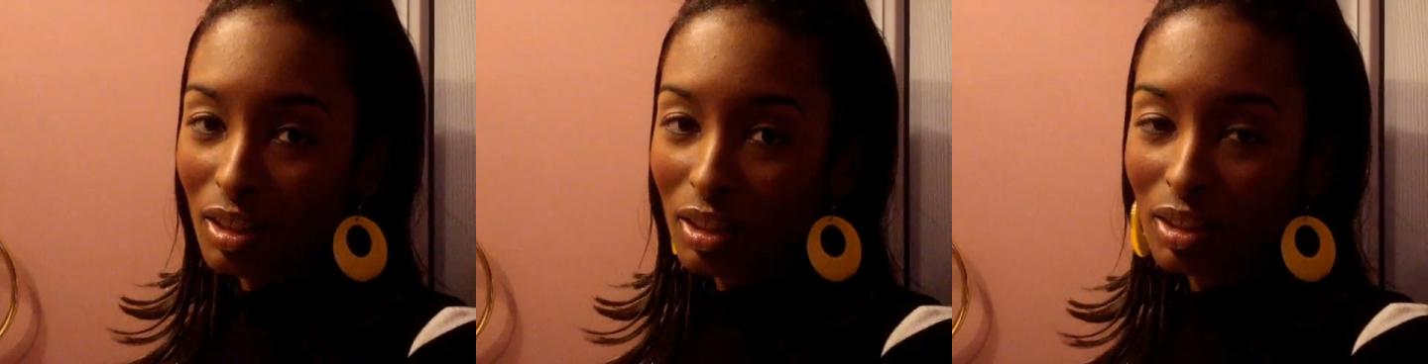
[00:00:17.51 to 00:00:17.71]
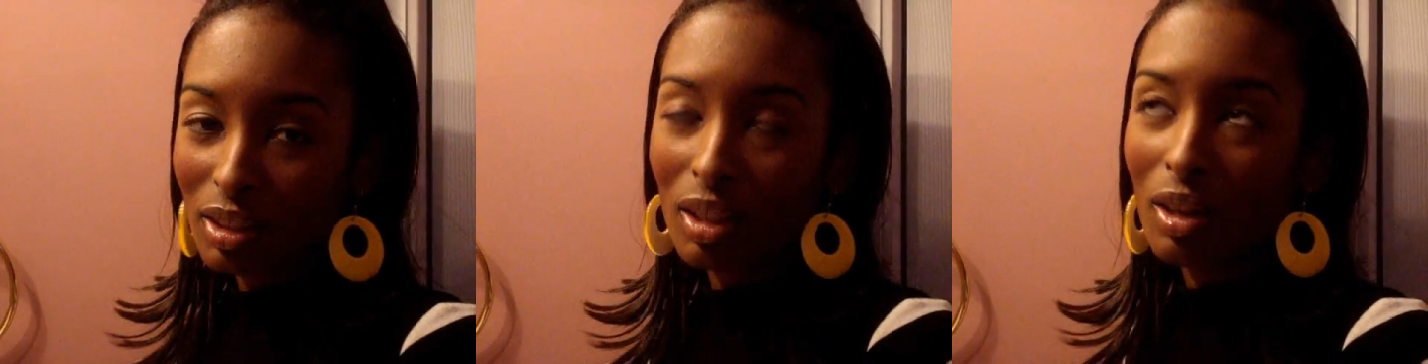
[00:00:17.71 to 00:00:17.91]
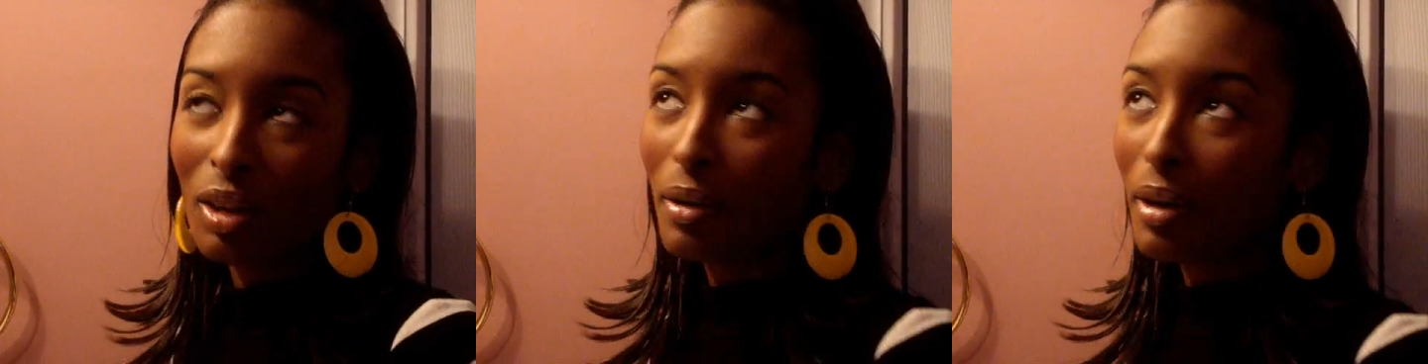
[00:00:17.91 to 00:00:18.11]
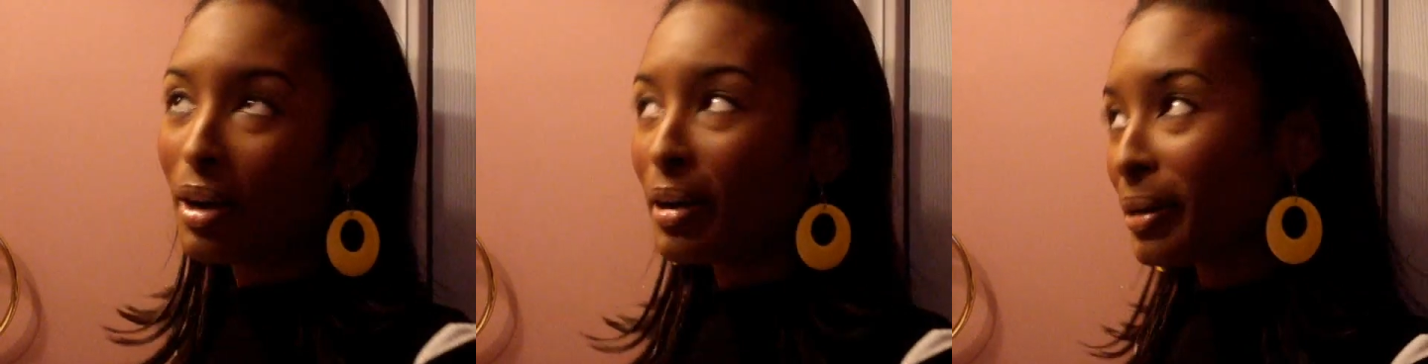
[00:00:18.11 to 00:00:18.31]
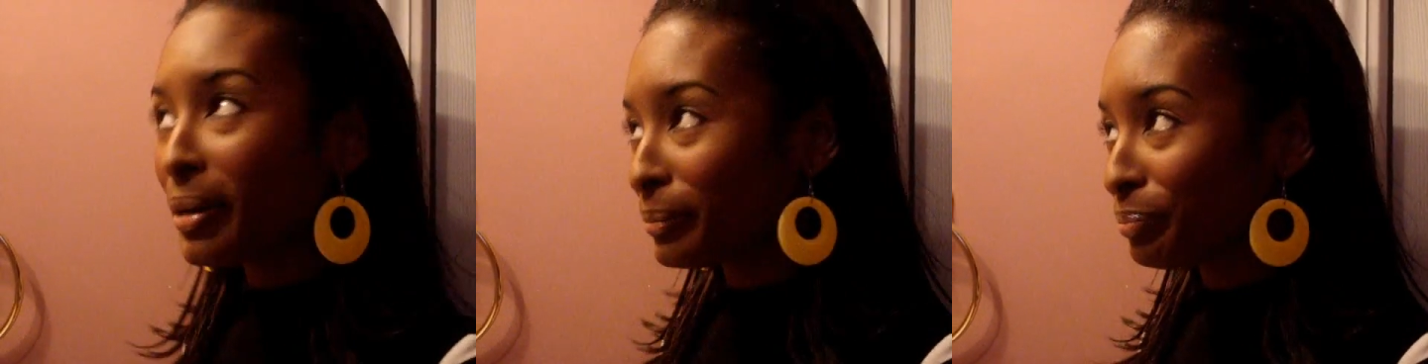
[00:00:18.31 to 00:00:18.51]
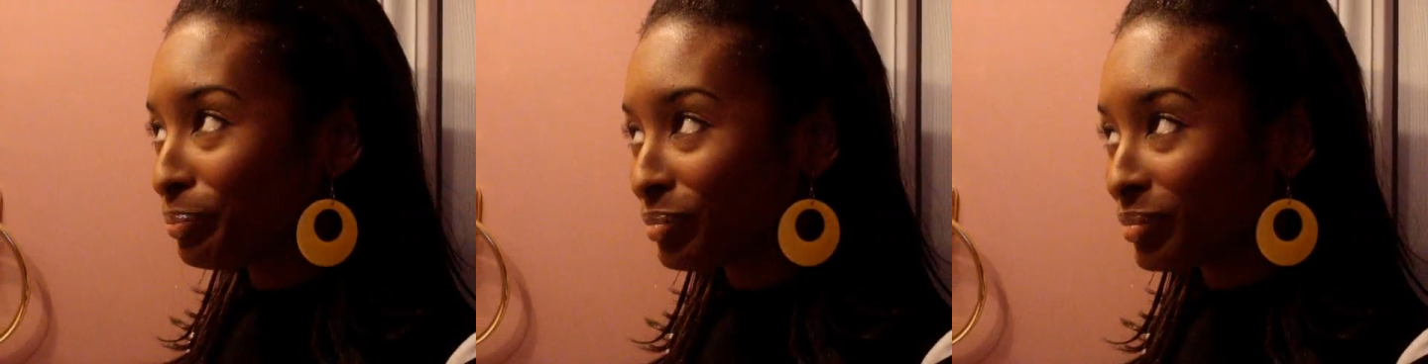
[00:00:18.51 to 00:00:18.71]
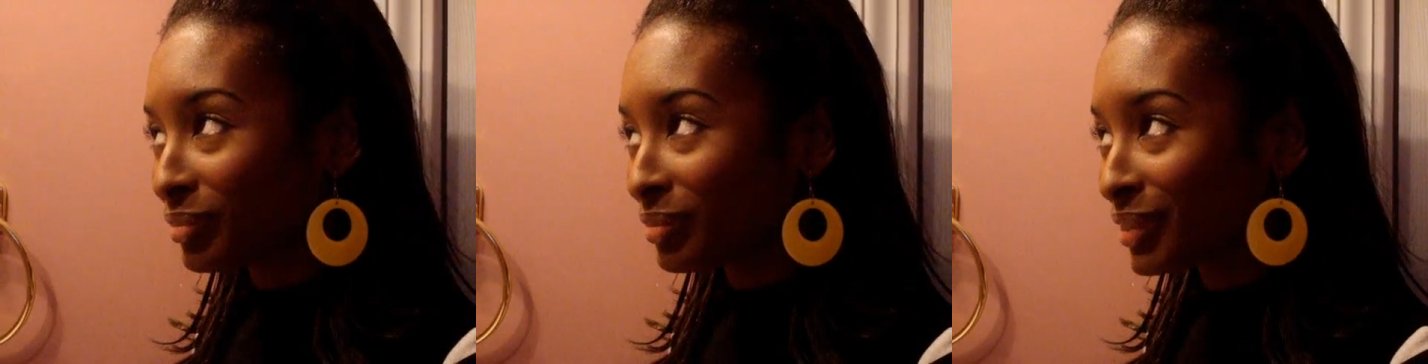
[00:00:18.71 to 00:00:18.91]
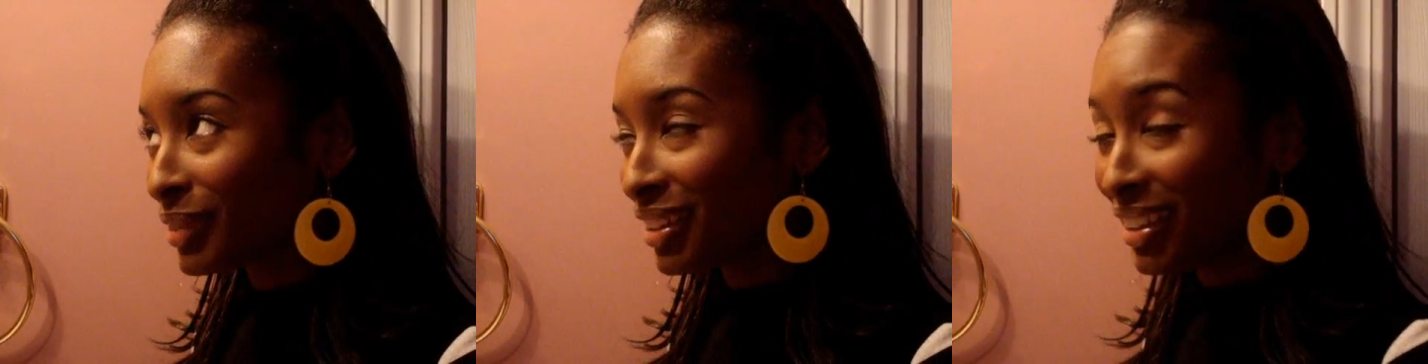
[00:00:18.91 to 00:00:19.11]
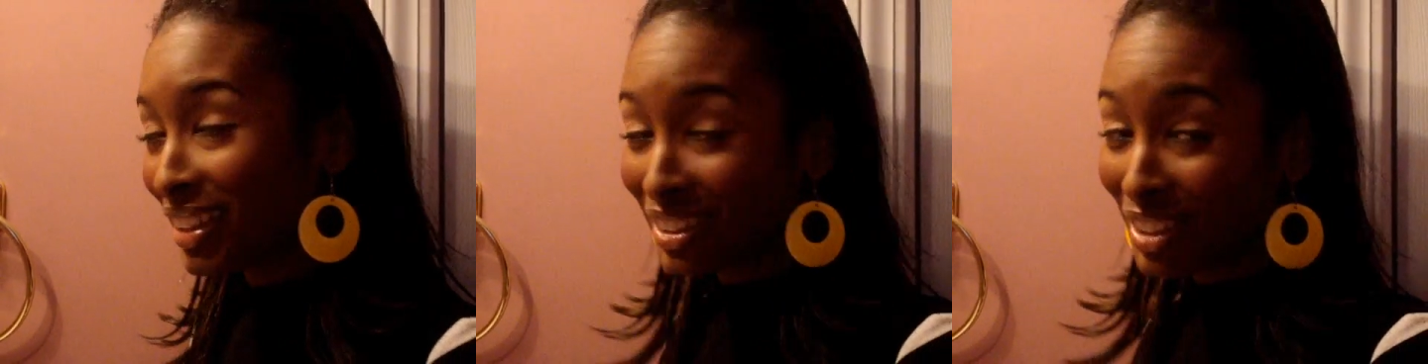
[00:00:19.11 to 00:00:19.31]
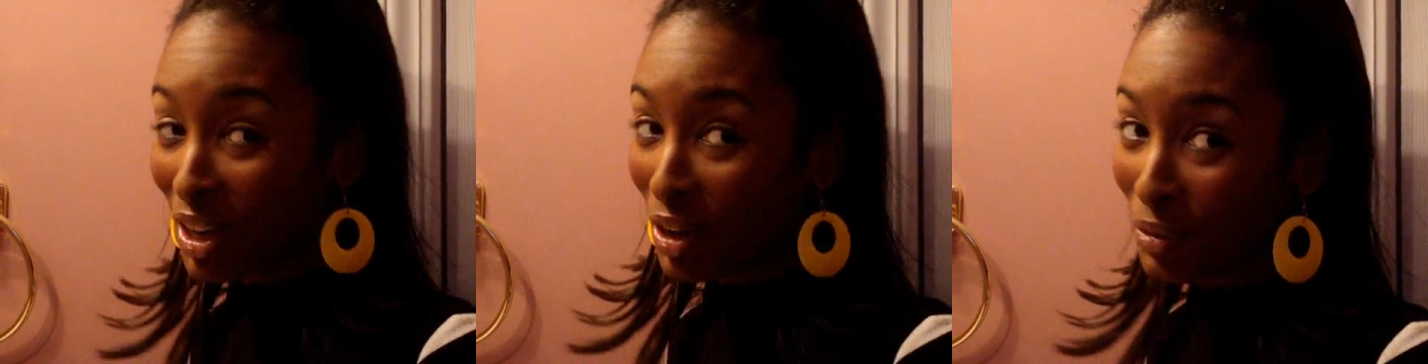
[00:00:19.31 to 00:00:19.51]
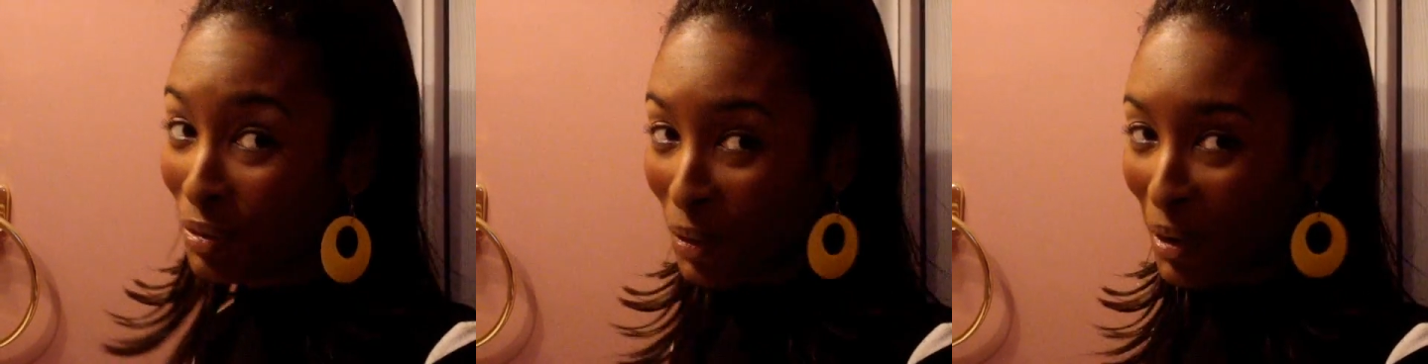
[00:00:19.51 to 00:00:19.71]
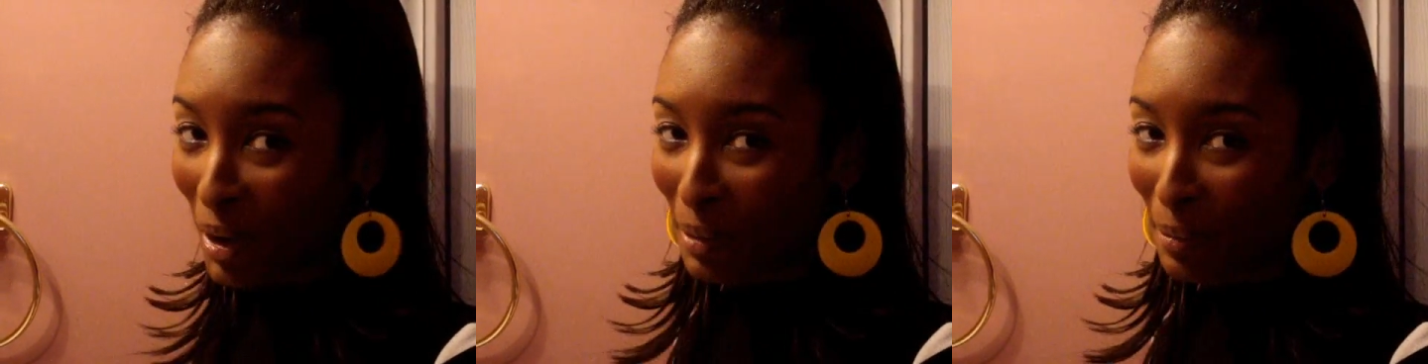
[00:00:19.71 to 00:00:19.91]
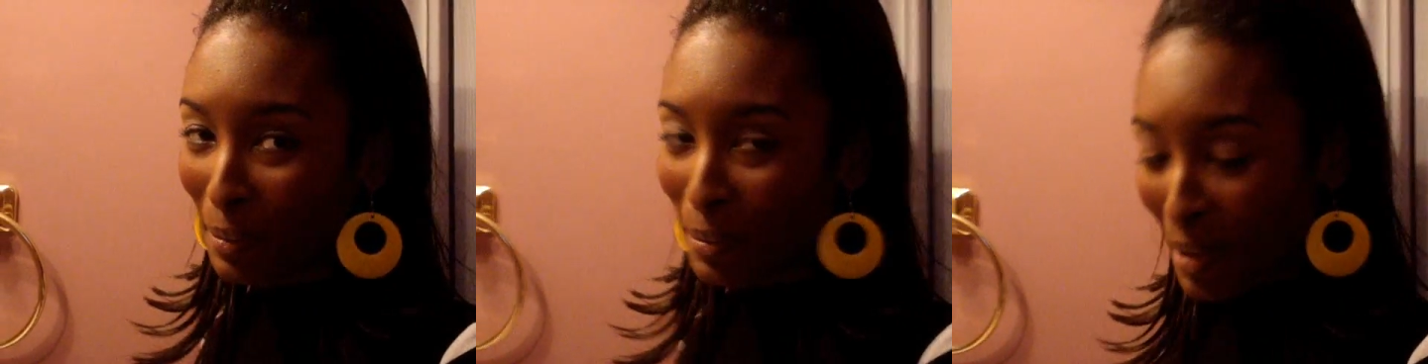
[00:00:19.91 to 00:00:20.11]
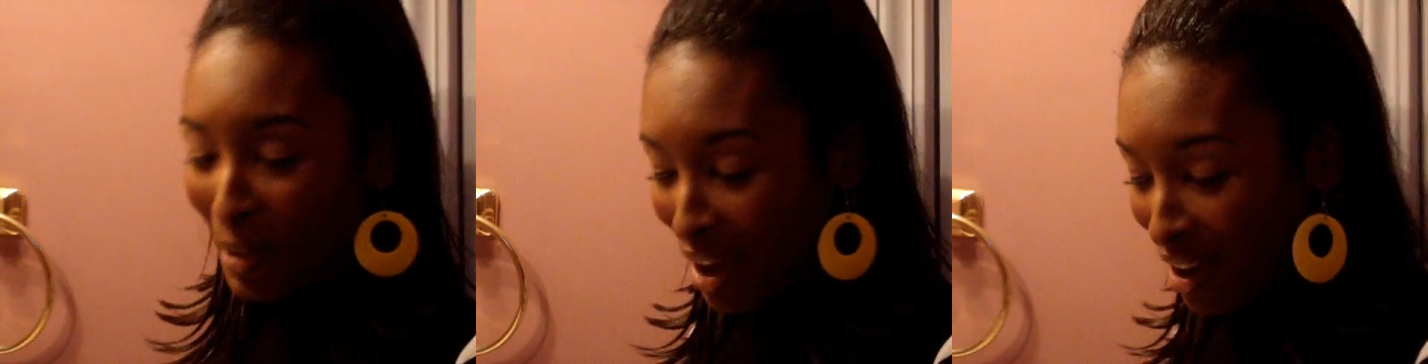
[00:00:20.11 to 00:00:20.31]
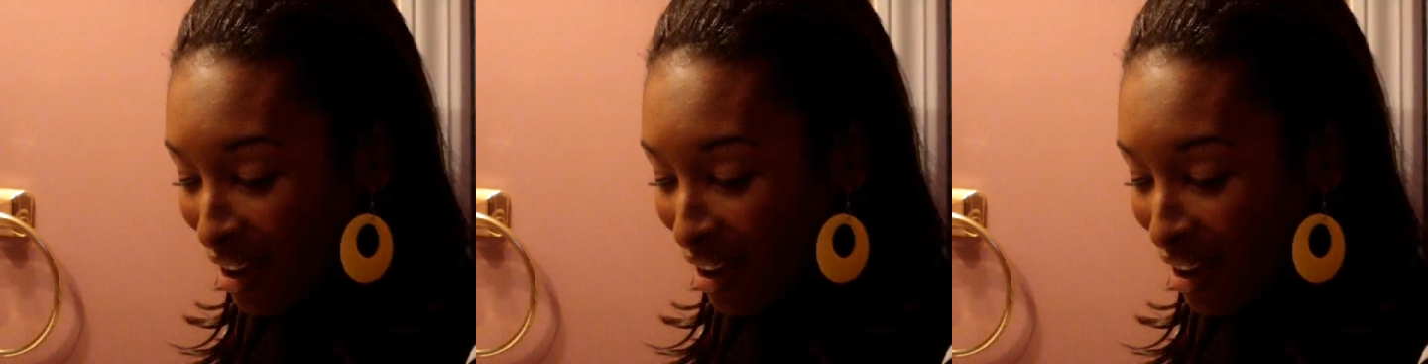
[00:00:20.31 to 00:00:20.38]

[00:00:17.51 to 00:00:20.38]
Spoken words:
So, let's go for it.